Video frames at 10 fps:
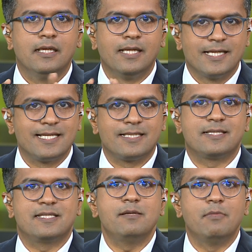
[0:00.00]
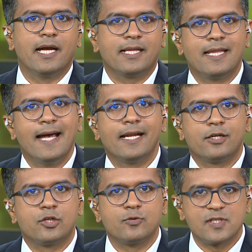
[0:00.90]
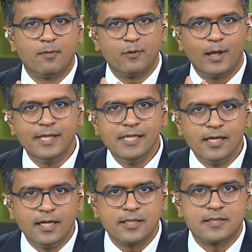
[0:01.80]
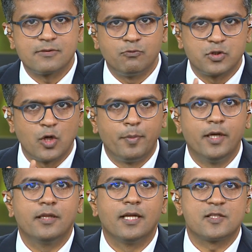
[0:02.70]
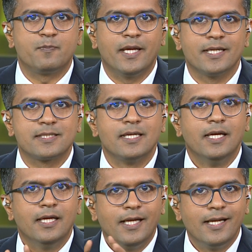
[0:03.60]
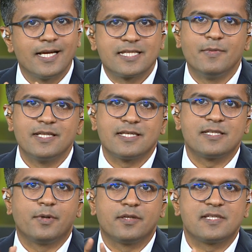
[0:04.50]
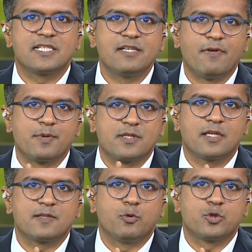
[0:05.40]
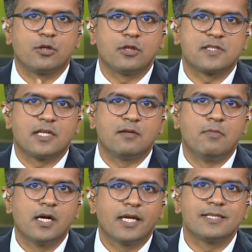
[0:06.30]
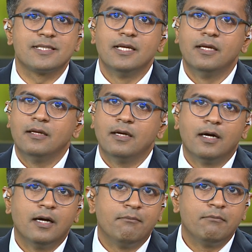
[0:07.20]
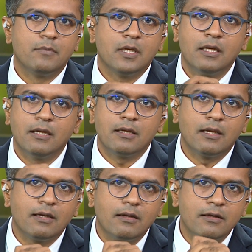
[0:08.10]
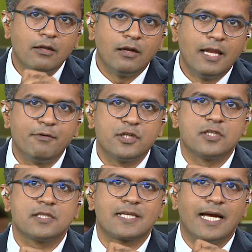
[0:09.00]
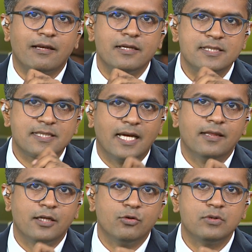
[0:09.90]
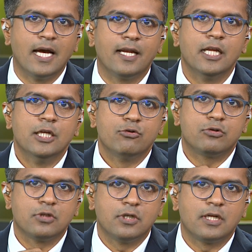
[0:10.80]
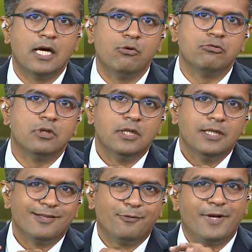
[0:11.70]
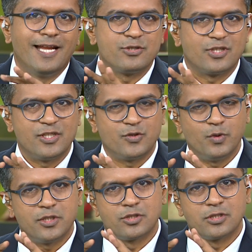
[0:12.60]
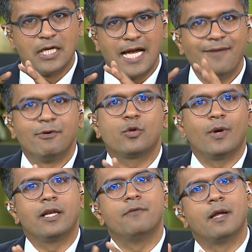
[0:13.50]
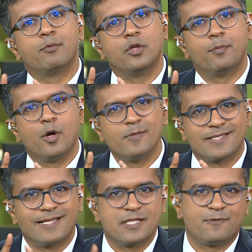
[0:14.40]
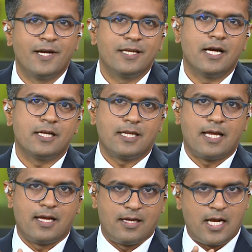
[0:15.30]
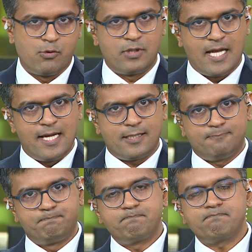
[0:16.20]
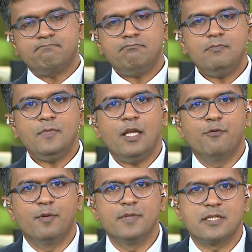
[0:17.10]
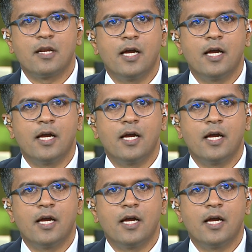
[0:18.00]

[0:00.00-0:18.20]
does it seem like that to some of the leaders which operate in that space? India Cements has about a 65% exposure to the southern markets. Um, and, and, and leverage this catalyst, can they do that to turn around the financials which uh, haven't quite lived up to the promise? Let's find out, out that from Mr.